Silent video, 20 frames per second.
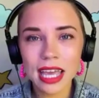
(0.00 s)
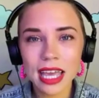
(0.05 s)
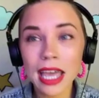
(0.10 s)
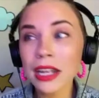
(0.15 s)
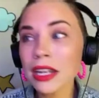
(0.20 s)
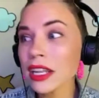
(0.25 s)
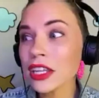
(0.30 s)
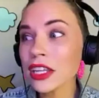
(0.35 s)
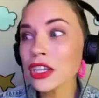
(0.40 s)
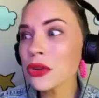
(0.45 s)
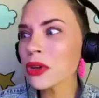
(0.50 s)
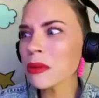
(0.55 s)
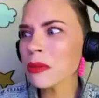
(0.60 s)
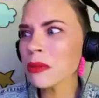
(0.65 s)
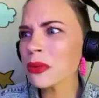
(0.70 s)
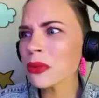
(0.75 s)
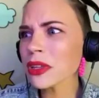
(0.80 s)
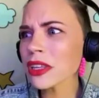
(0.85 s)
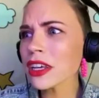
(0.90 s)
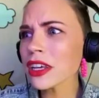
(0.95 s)
And you can be
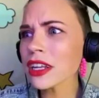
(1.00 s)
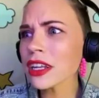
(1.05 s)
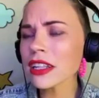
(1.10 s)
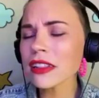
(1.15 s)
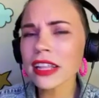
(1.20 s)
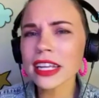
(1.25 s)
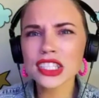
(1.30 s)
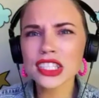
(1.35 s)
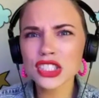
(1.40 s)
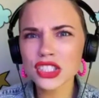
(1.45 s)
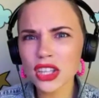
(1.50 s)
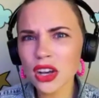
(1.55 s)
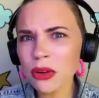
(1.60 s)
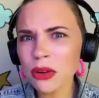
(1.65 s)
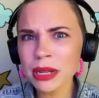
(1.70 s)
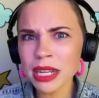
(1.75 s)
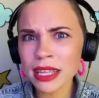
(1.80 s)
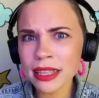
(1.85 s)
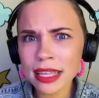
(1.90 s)
really good at like so many